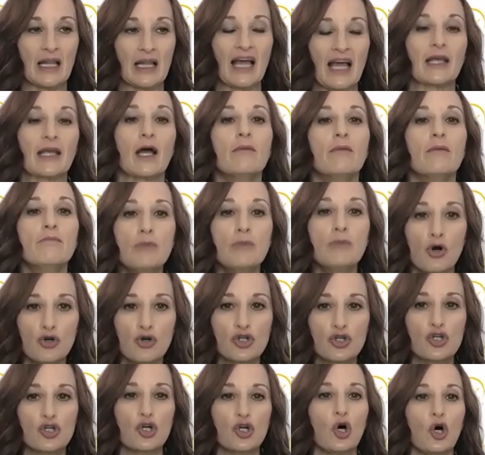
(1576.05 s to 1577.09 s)
like
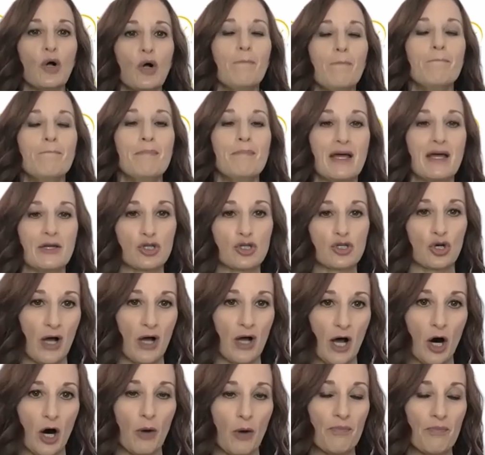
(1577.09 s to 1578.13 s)
emotional, mental
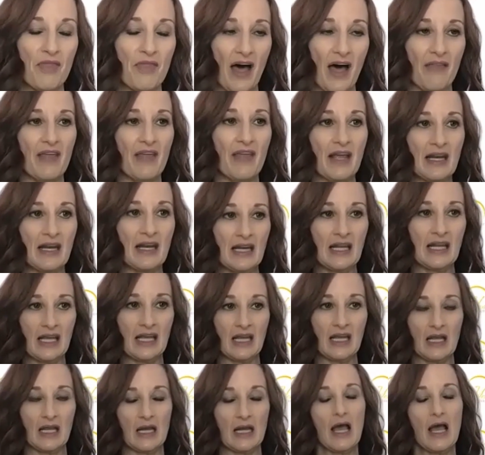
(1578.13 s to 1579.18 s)
help that they
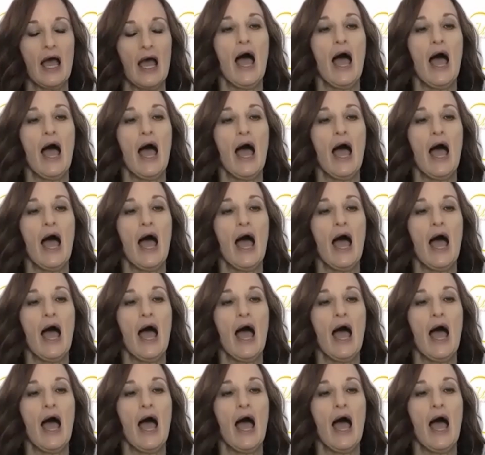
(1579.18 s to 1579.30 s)
need,